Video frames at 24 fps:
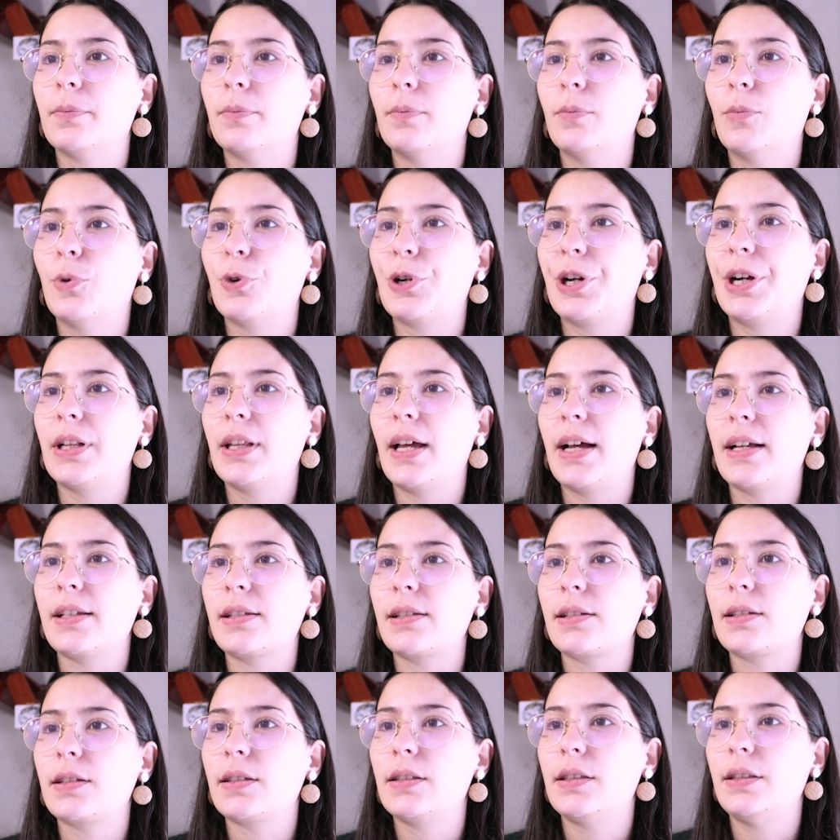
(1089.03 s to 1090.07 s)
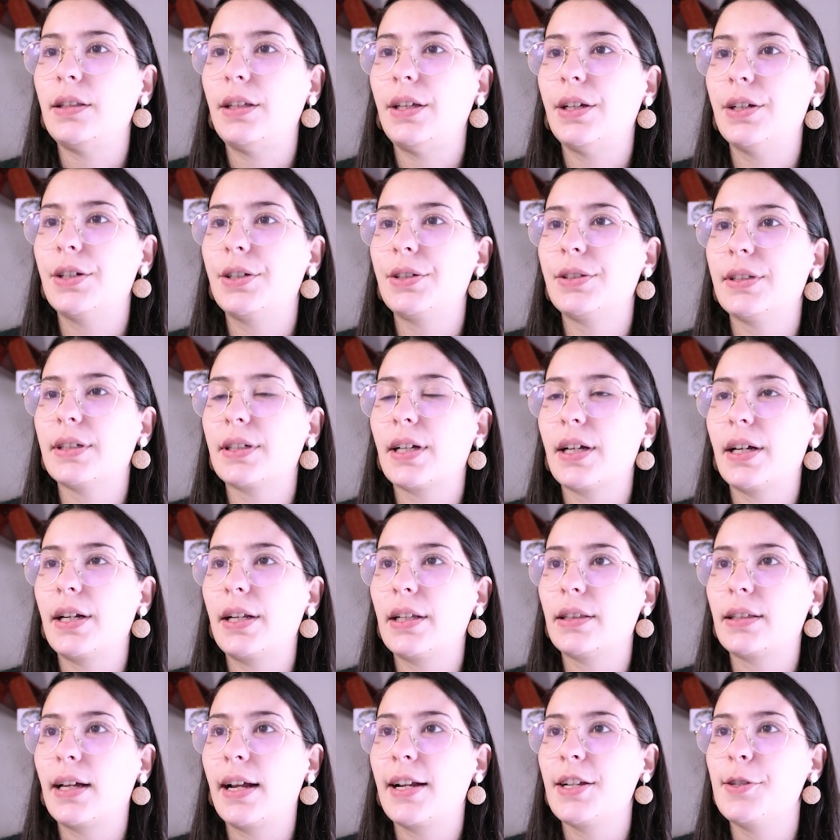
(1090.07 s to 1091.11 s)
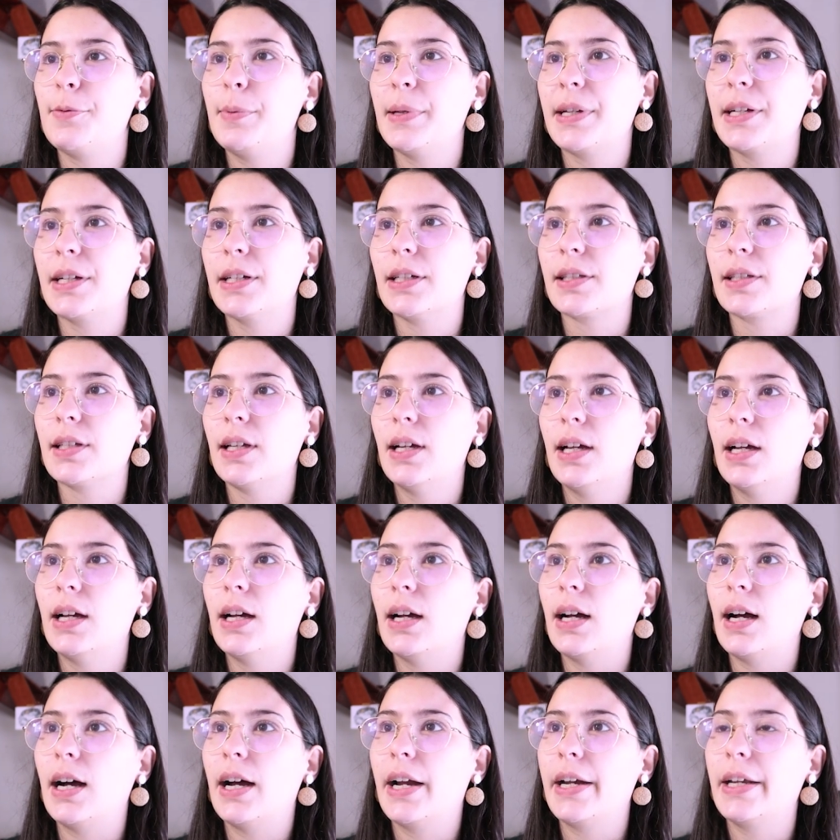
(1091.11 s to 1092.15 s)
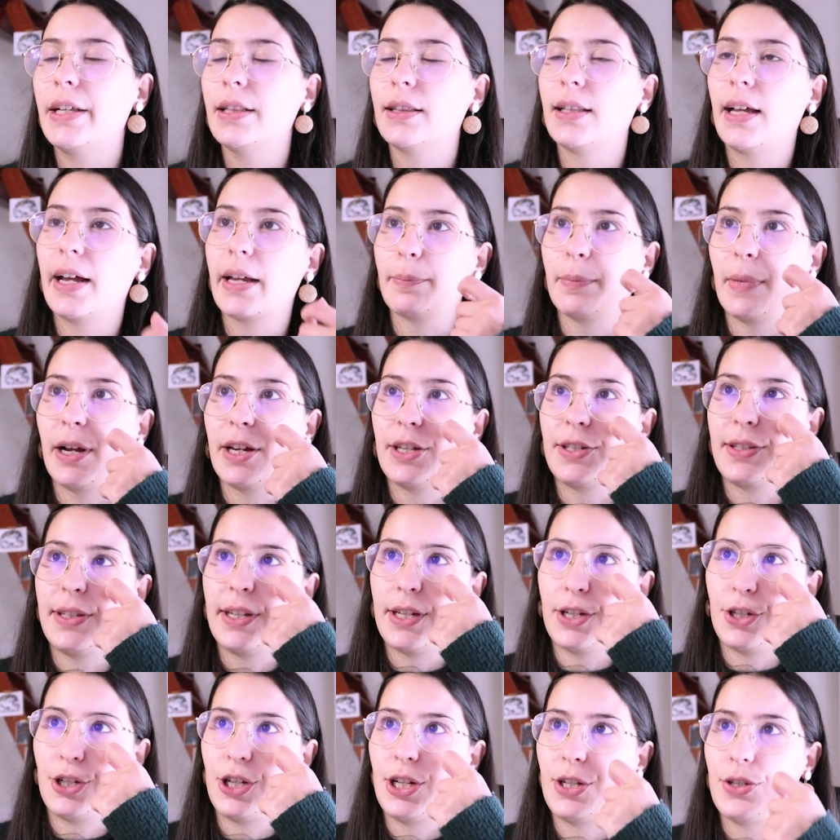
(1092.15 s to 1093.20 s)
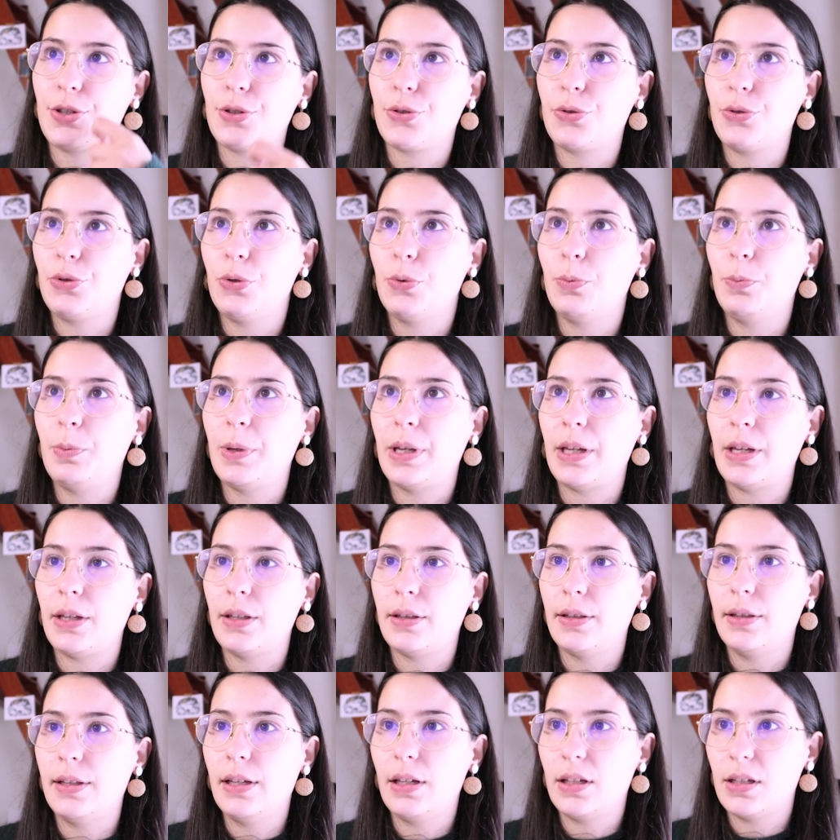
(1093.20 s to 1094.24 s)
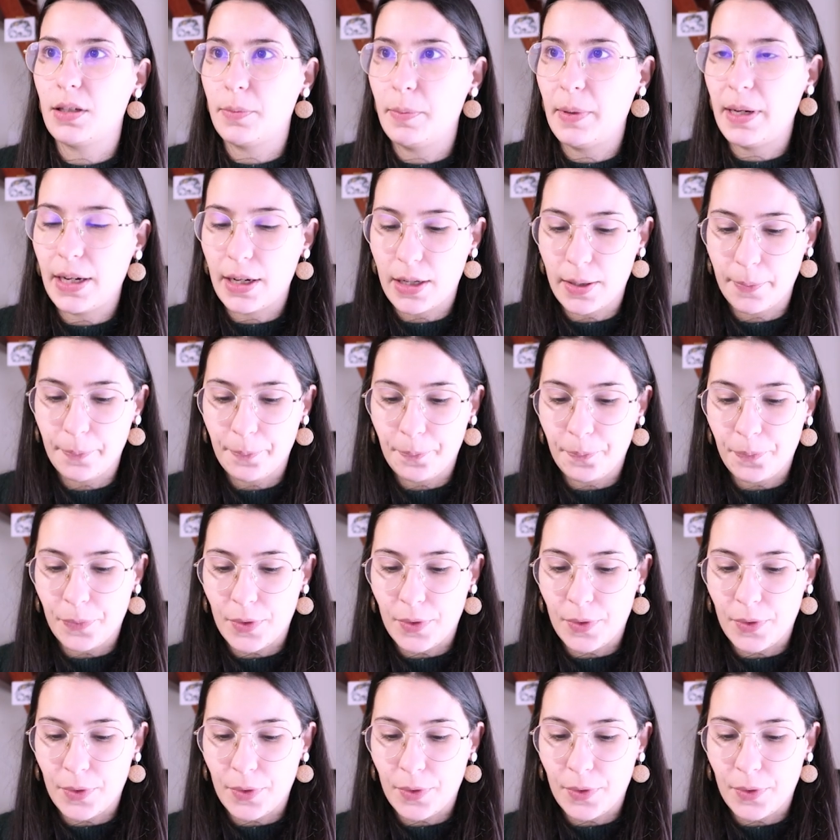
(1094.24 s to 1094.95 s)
more or less near the cutting lines, because I like my sticky sheets to be this big.